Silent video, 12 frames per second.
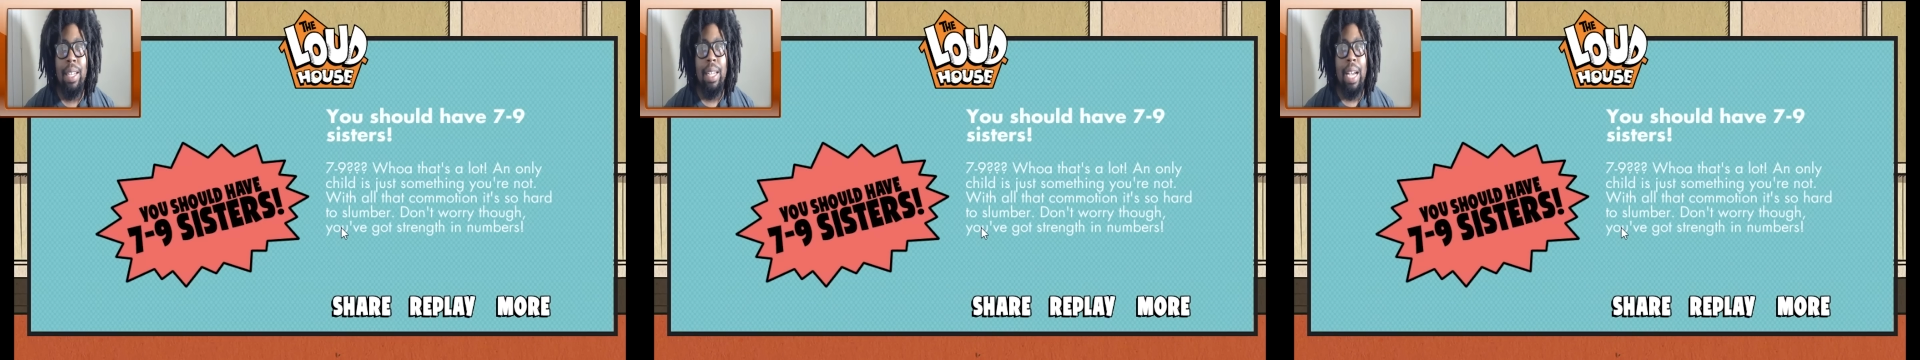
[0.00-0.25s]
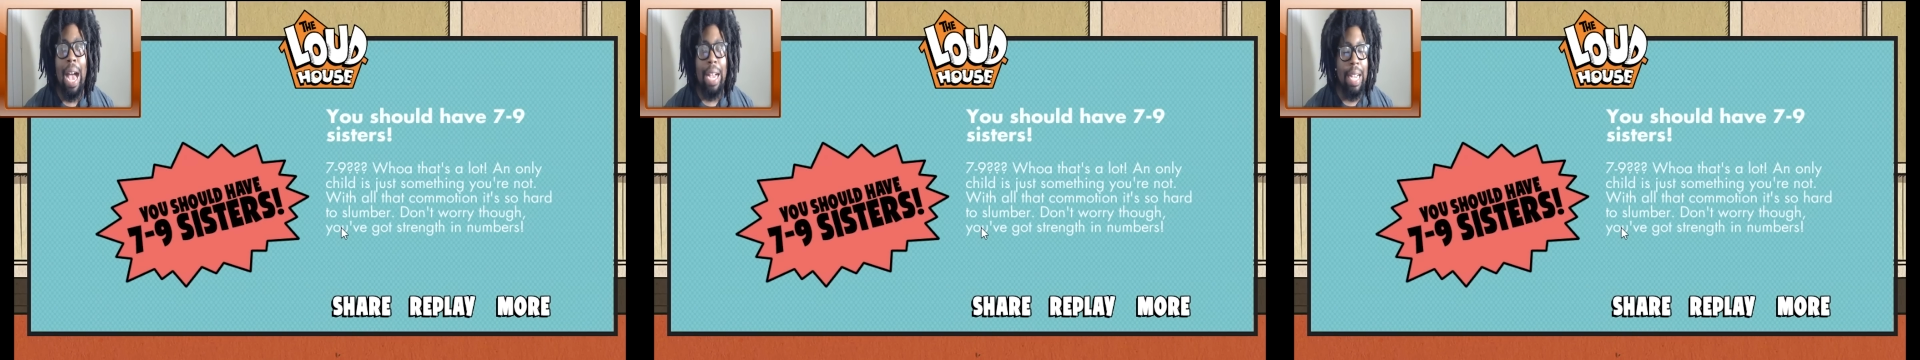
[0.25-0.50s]

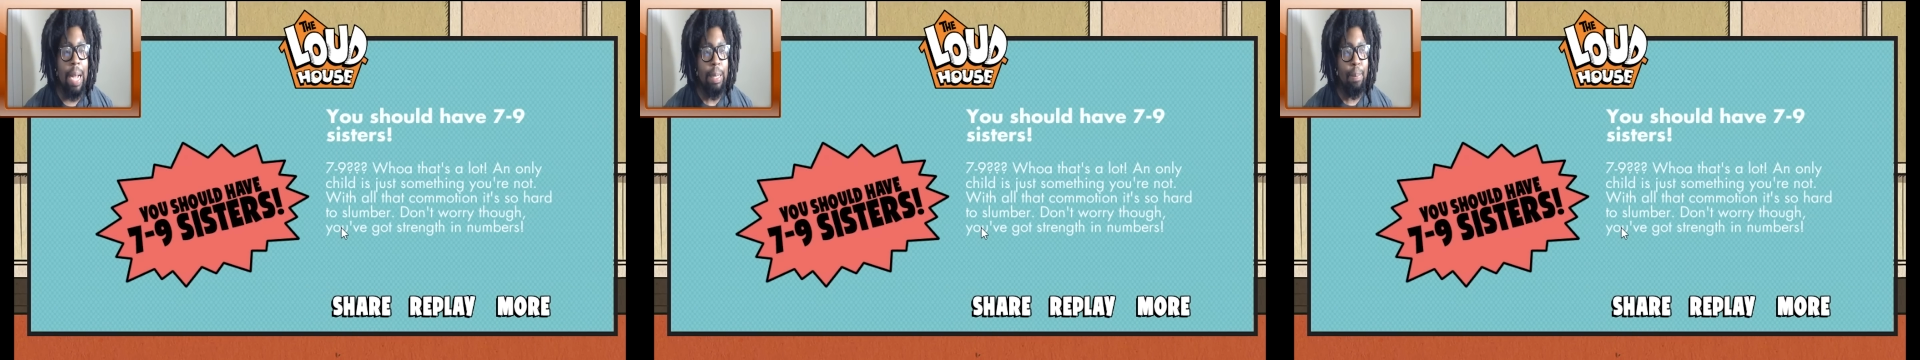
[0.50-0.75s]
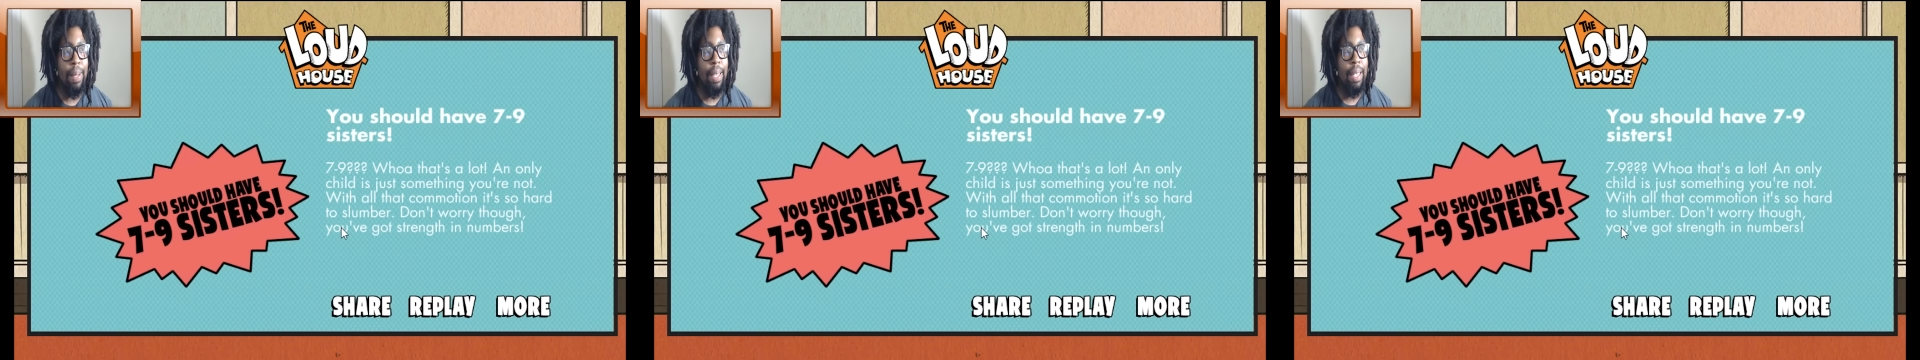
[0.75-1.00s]
I
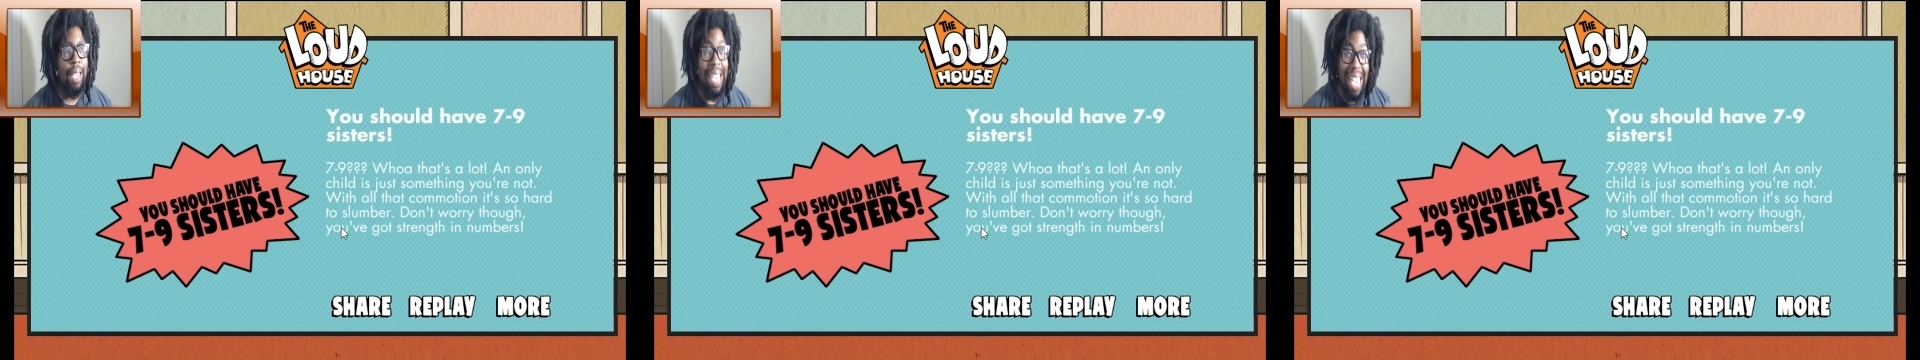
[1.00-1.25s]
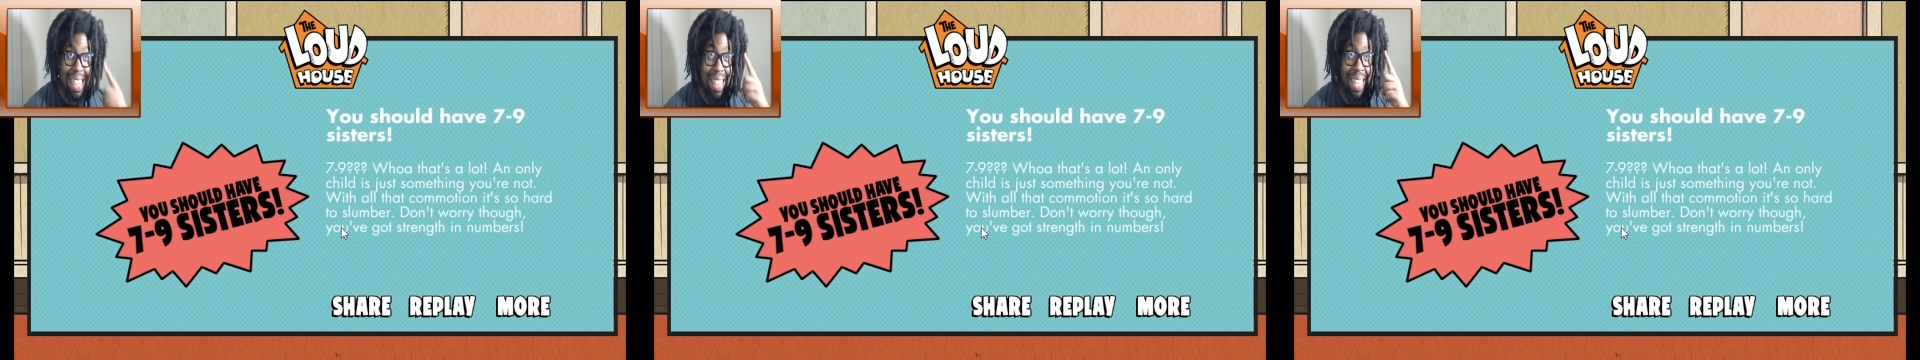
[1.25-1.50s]
contemplate,
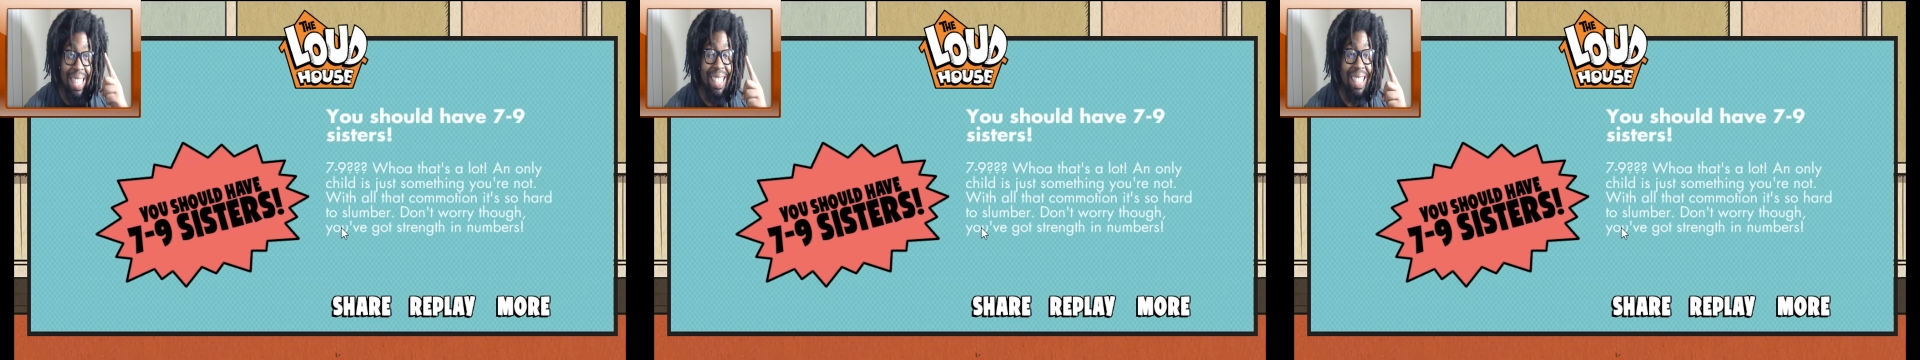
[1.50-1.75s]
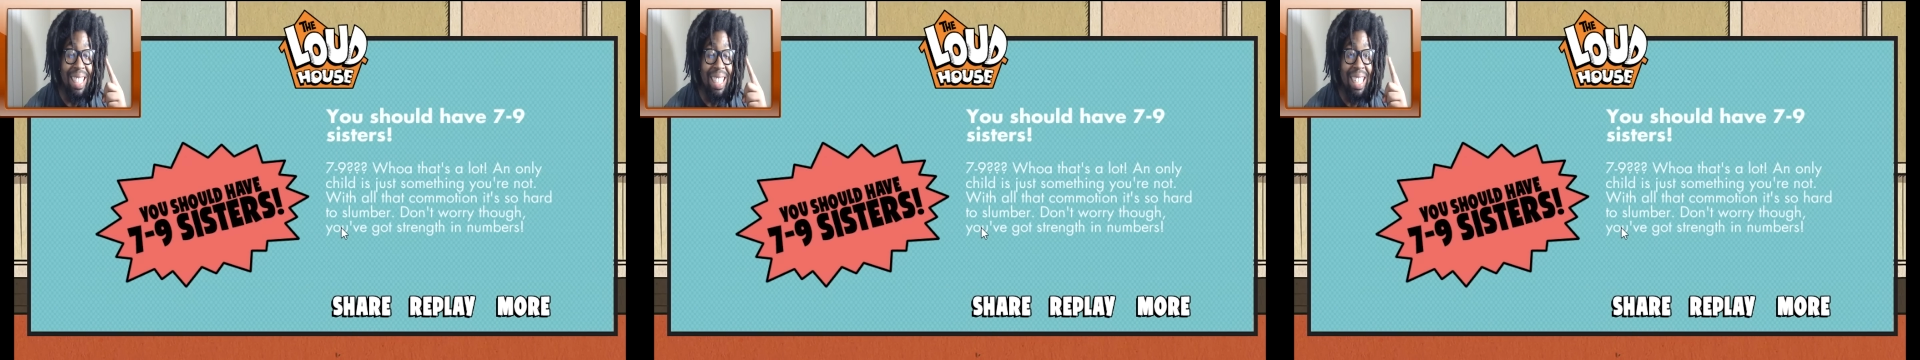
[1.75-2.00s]
I
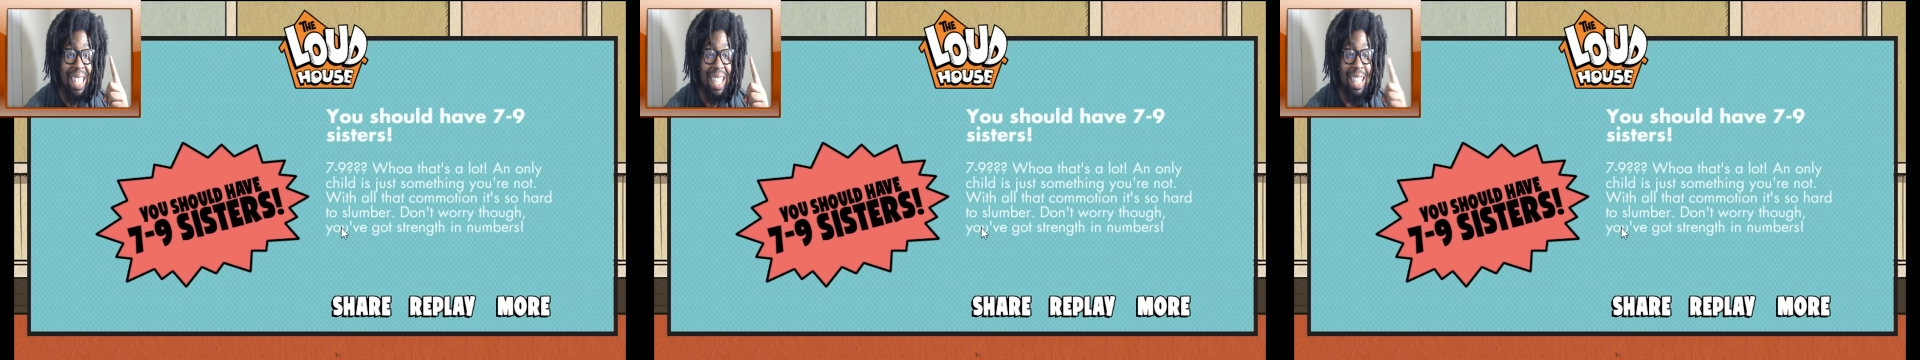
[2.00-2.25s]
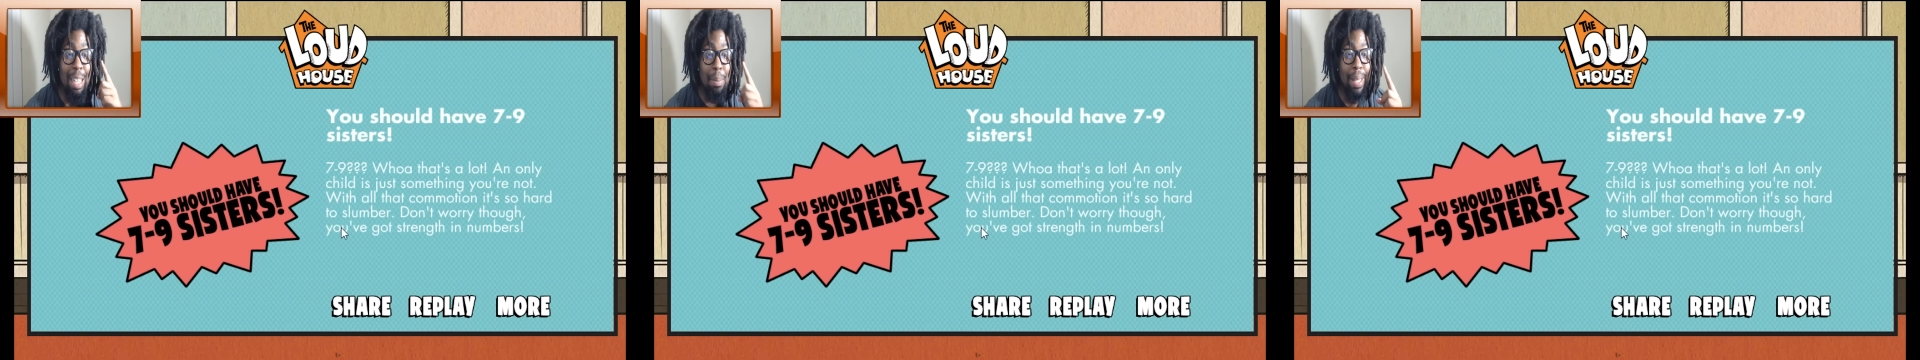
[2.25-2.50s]
think,
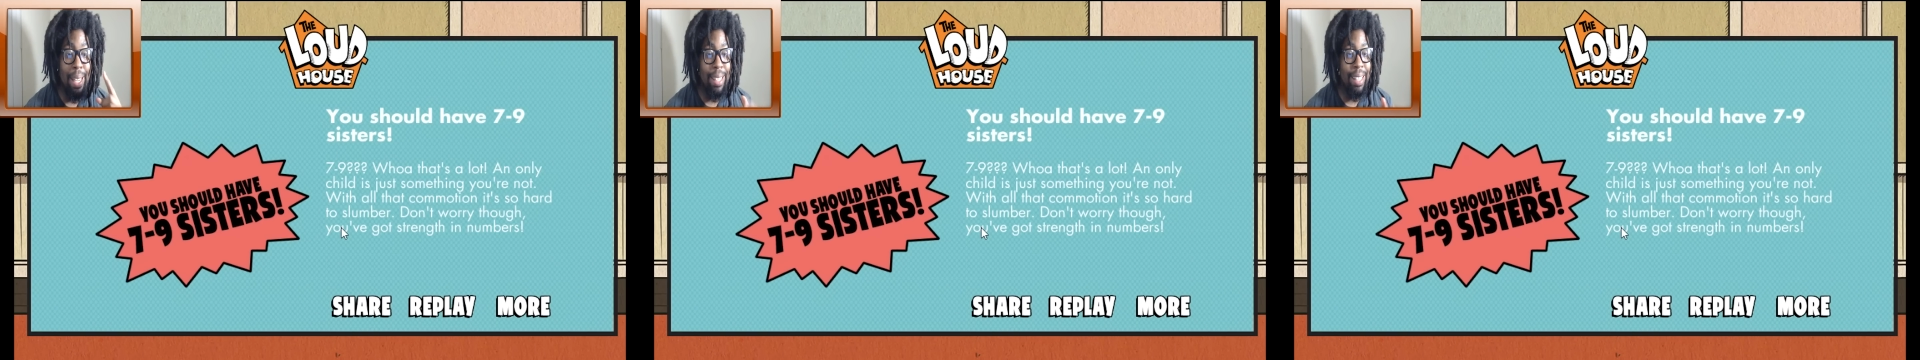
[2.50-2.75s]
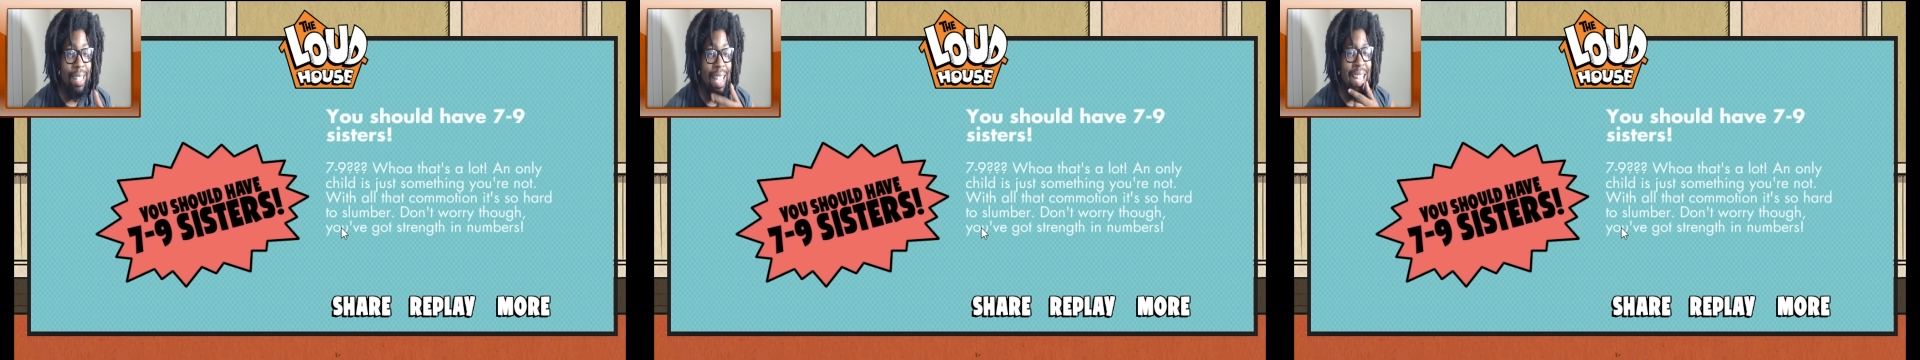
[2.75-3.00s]
and I'm
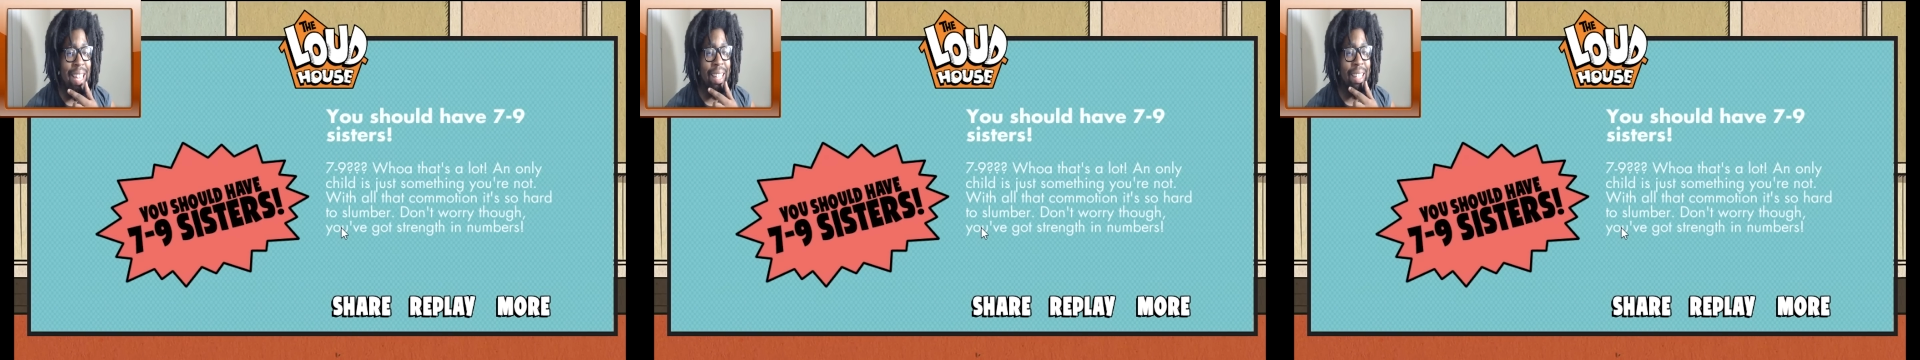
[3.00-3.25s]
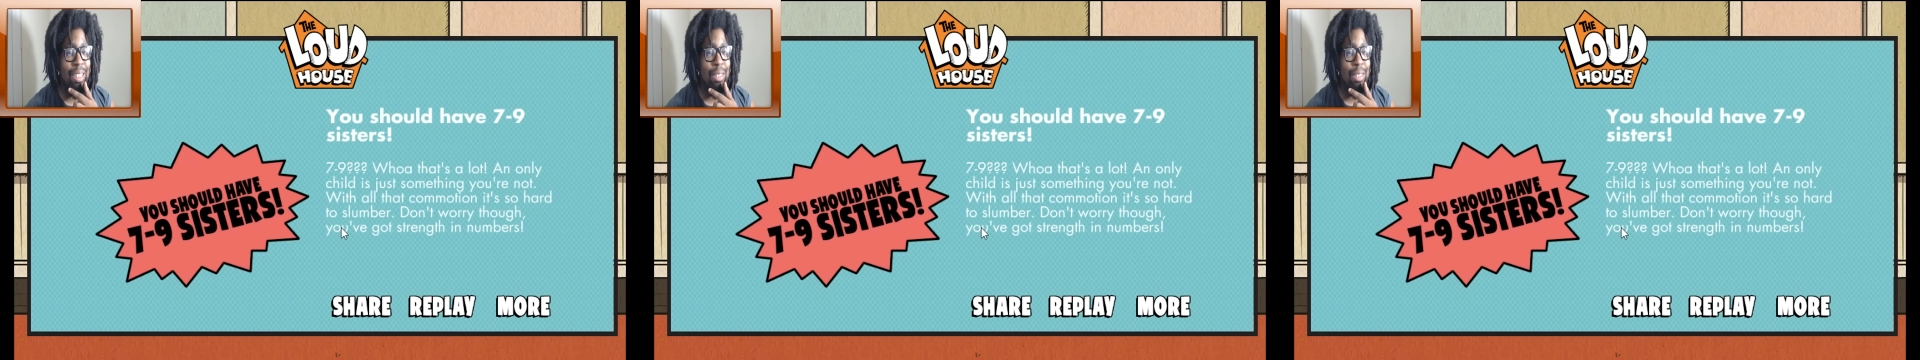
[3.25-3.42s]
like, yeah,